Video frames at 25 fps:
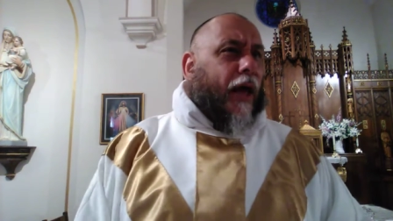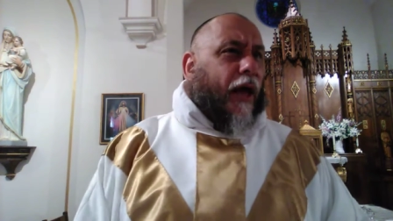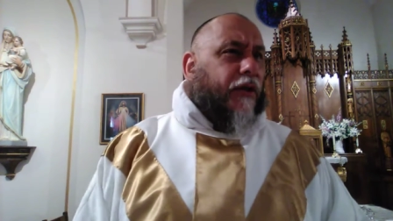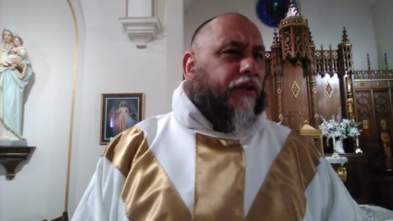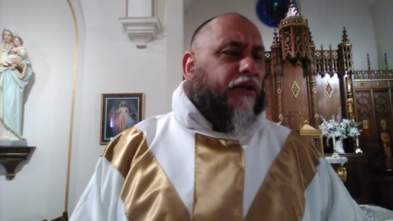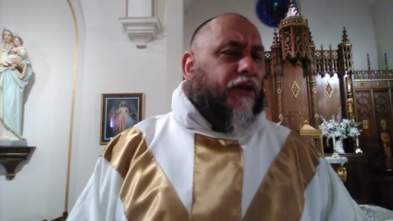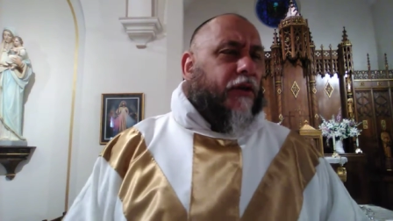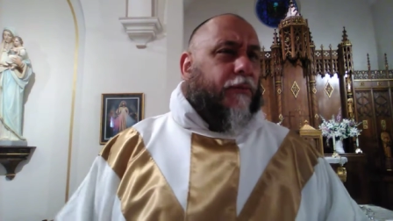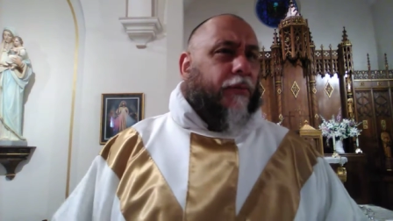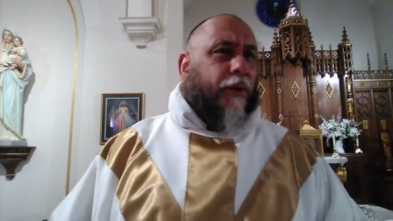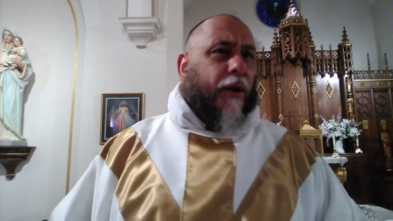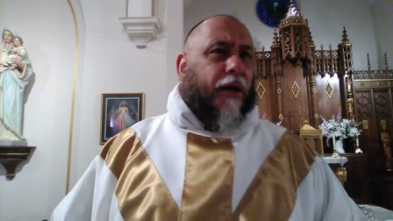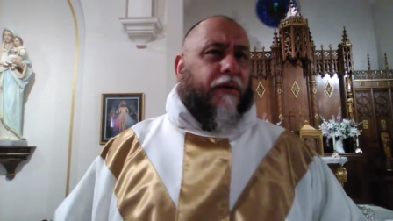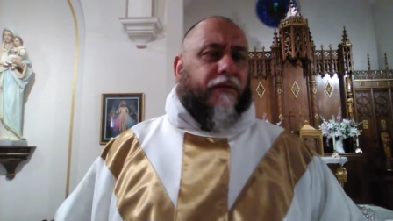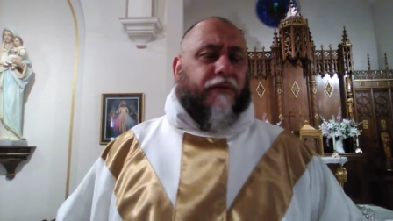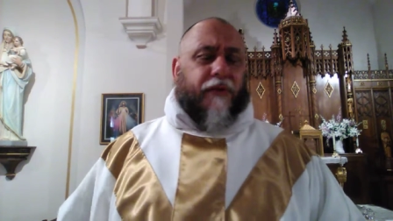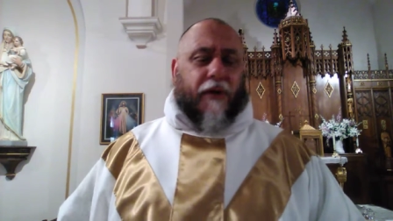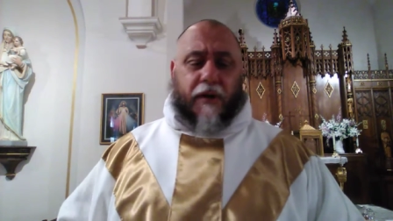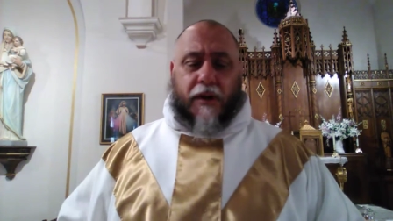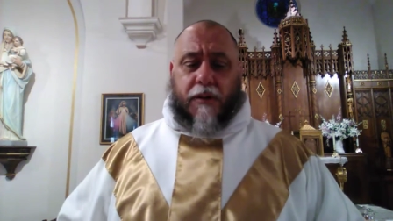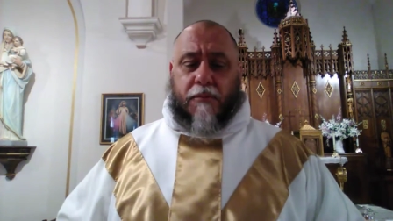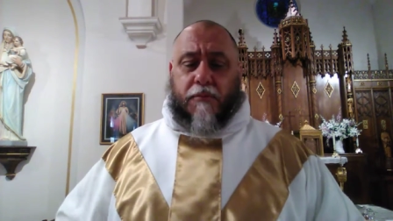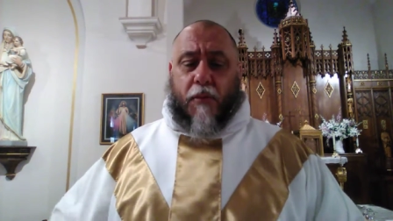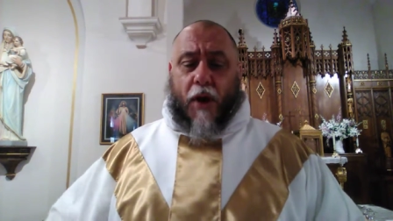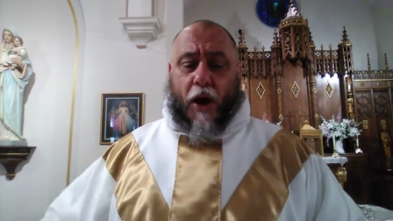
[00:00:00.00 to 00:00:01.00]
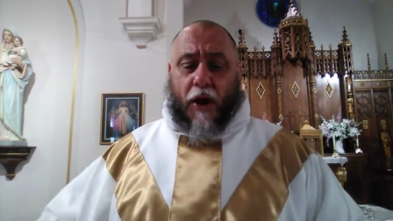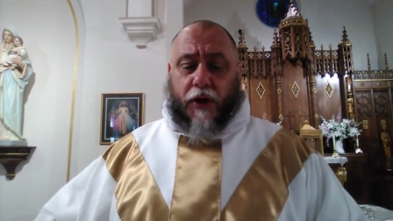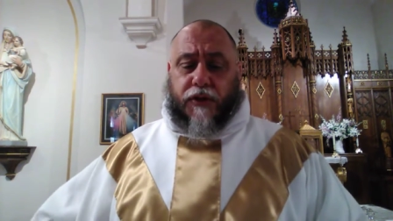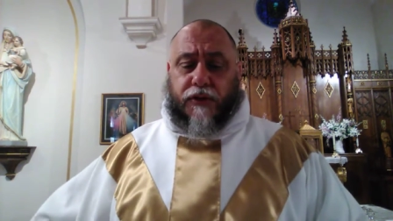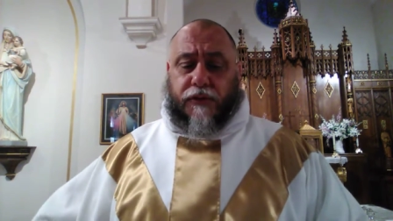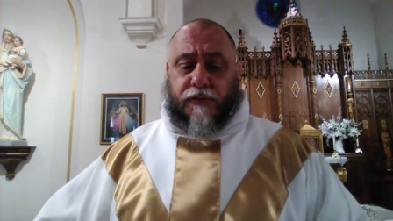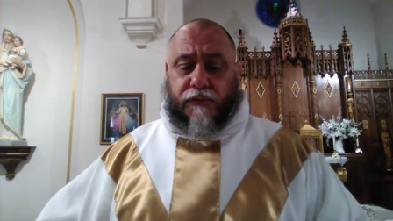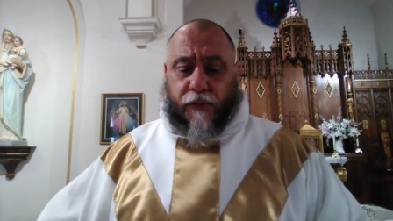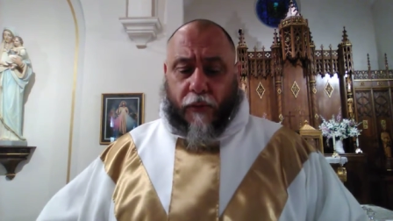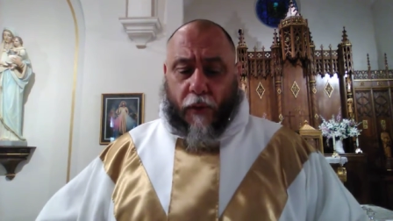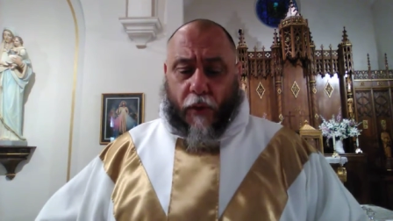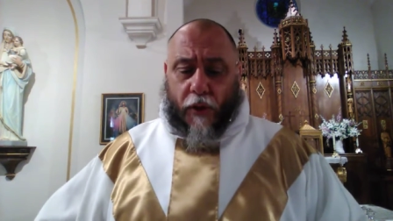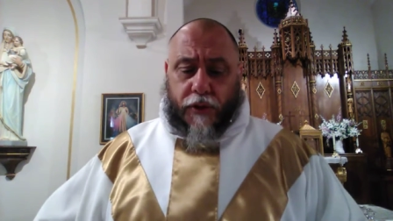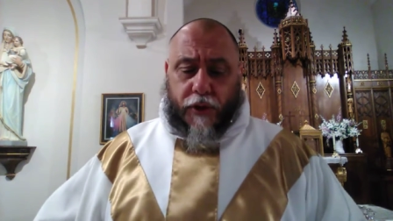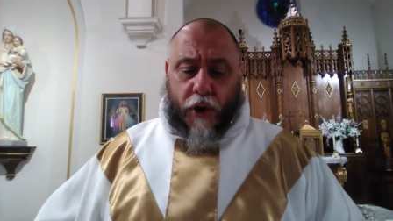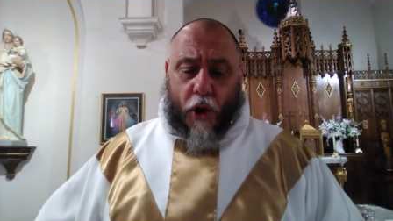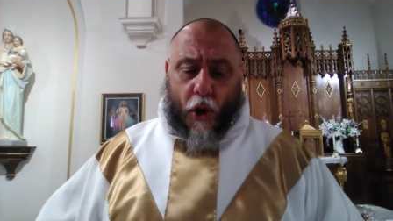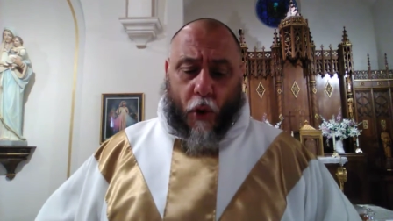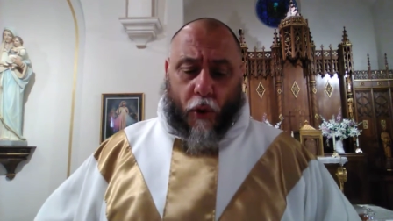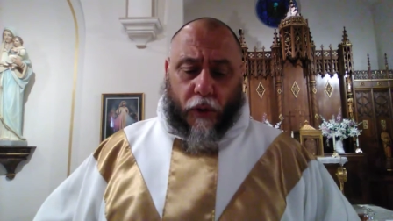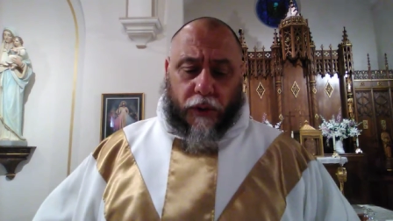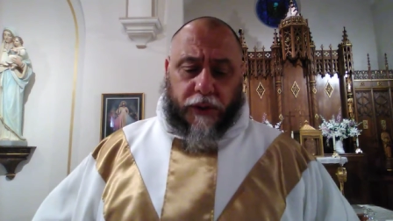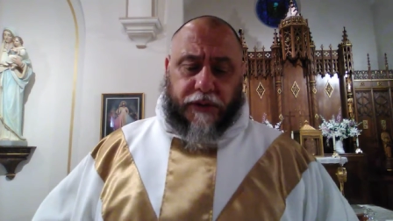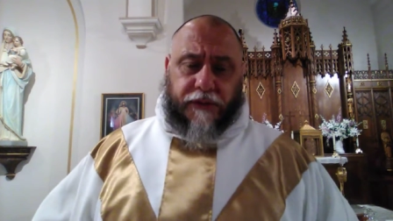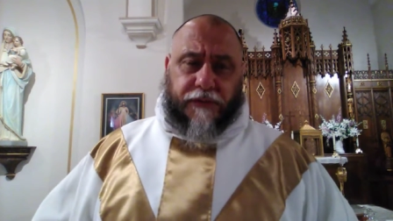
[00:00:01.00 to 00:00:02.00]
and she prayed very much for the
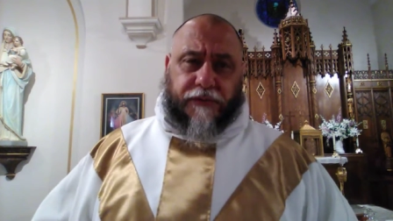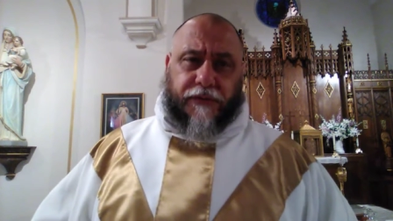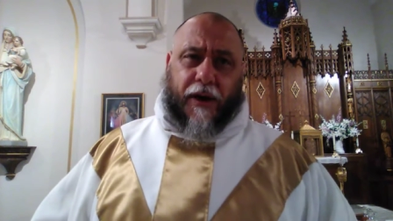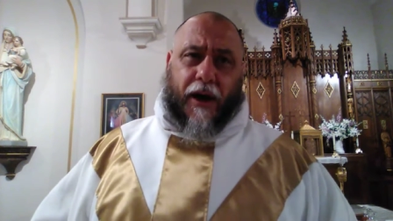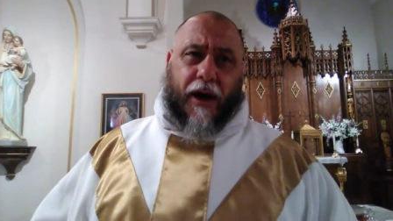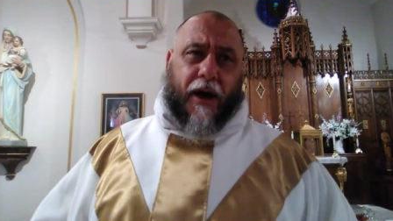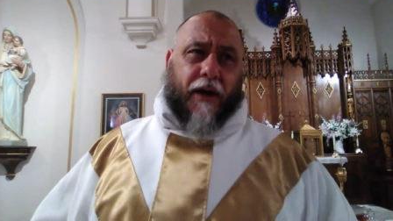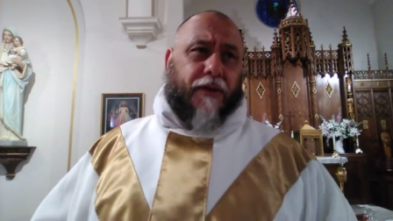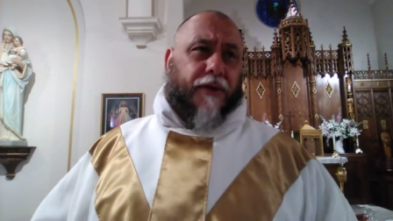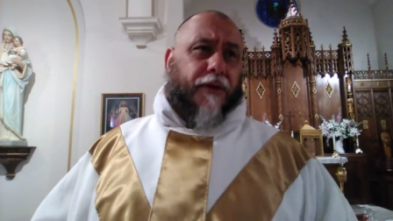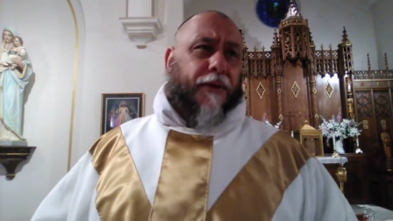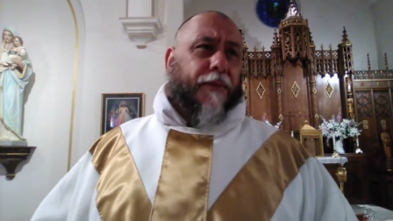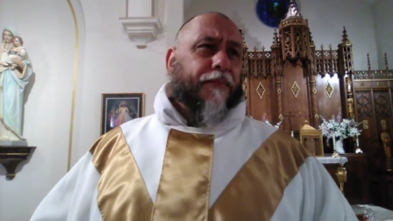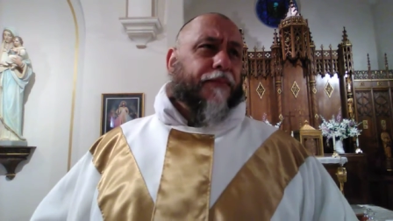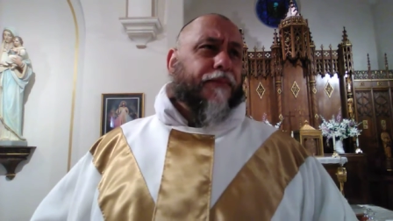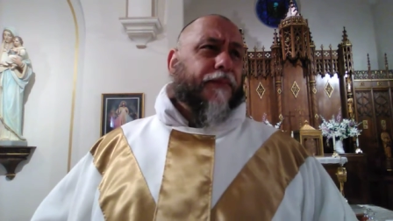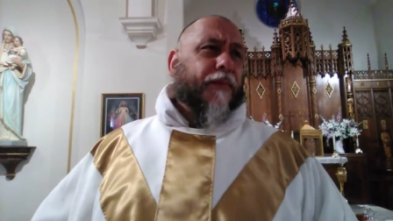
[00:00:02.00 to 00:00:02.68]
Holy Father.